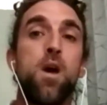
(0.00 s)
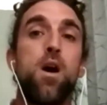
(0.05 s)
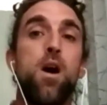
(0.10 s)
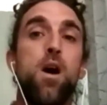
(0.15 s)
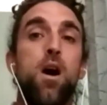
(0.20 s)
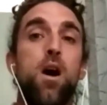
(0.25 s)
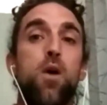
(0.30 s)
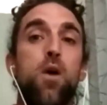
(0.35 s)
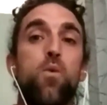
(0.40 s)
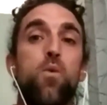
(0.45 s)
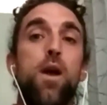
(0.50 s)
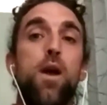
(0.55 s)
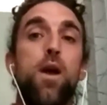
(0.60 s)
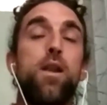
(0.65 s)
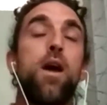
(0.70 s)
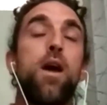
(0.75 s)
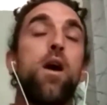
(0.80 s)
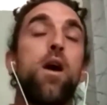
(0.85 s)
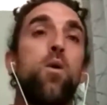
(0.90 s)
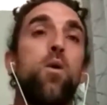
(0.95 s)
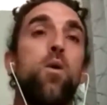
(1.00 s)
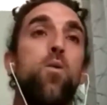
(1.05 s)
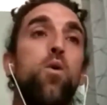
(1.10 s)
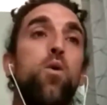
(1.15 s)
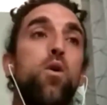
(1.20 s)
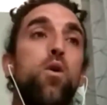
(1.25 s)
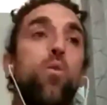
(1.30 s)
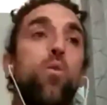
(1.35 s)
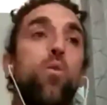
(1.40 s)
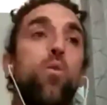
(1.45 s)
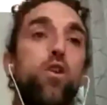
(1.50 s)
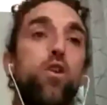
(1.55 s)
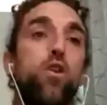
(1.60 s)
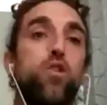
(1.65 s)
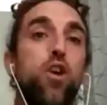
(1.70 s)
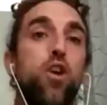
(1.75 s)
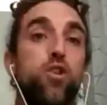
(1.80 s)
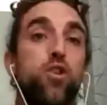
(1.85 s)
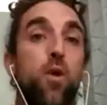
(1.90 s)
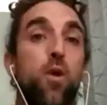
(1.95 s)
Right now, we are
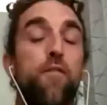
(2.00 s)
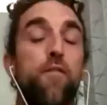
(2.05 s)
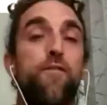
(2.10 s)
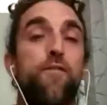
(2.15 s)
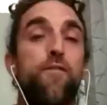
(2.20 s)
charging around